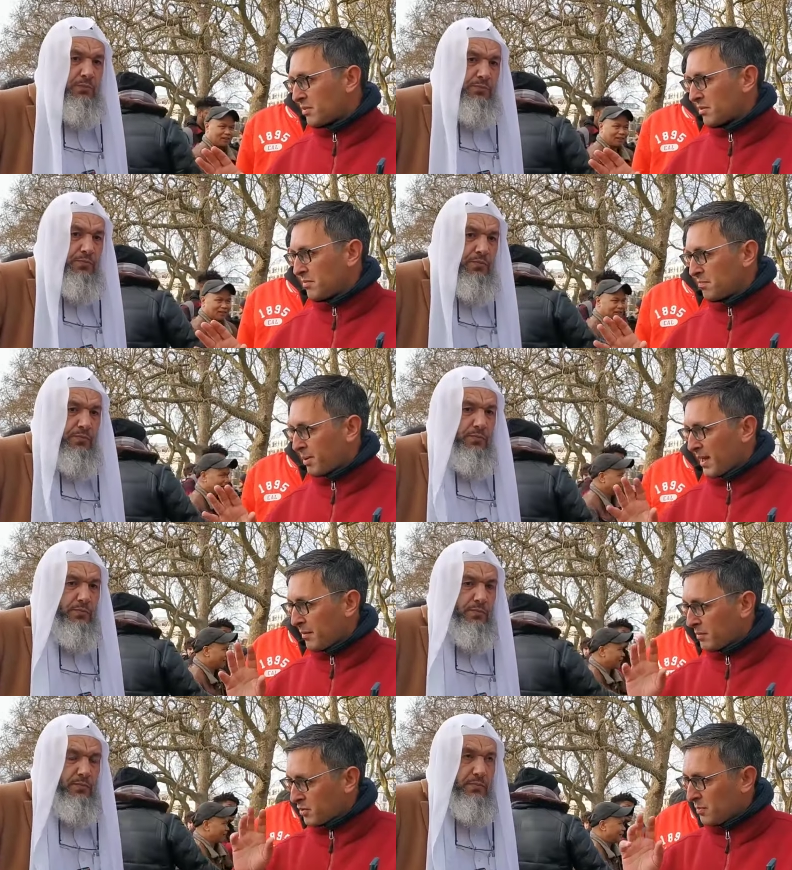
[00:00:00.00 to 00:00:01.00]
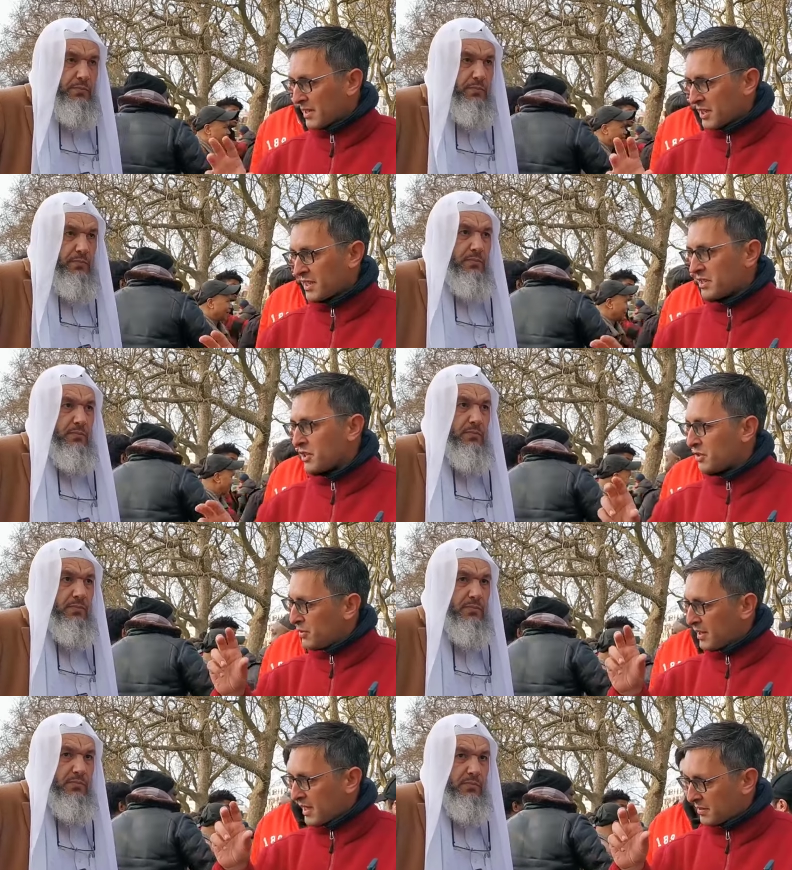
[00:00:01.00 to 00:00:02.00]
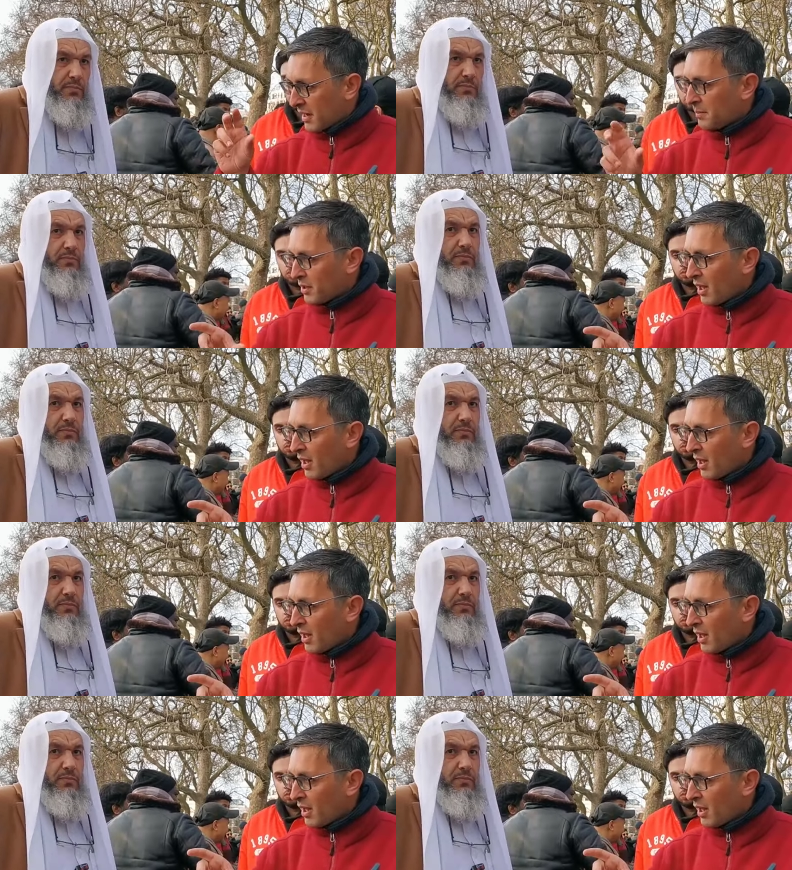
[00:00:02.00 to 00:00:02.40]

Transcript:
Speaker 1: we don't pay too much attention to the